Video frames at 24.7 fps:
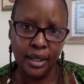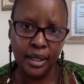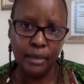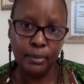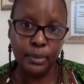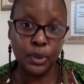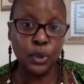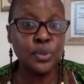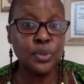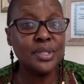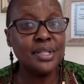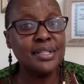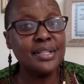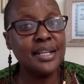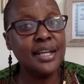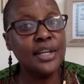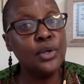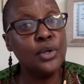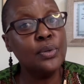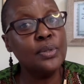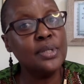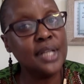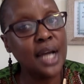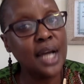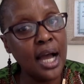but also take
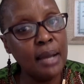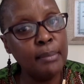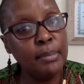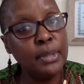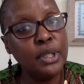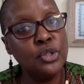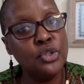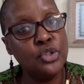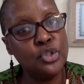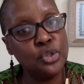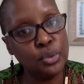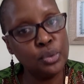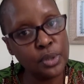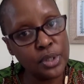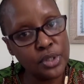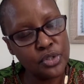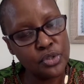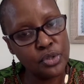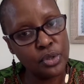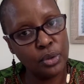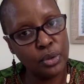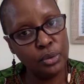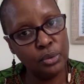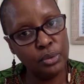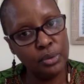your time in doing so.